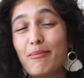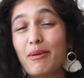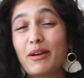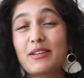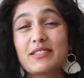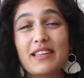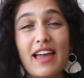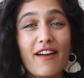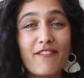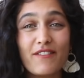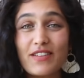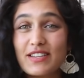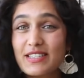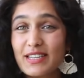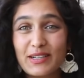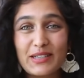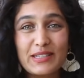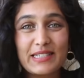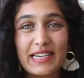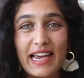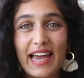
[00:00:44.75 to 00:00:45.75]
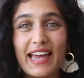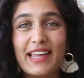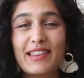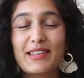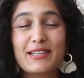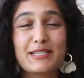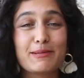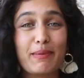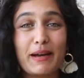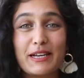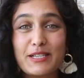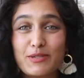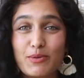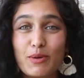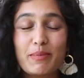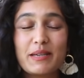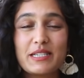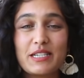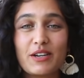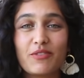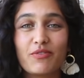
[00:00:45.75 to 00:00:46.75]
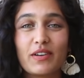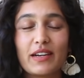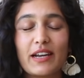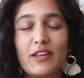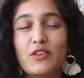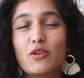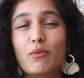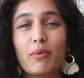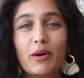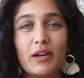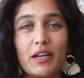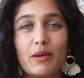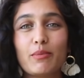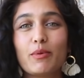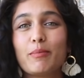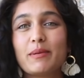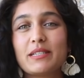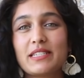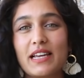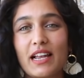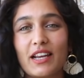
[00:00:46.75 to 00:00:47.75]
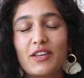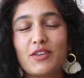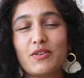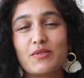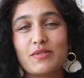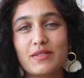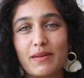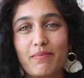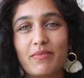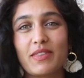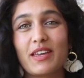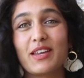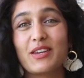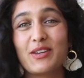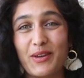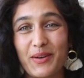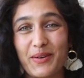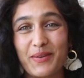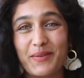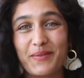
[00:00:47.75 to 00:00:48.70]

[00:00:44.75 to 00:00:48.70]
Because every single day, the spice will be different and your body will be telling you something new.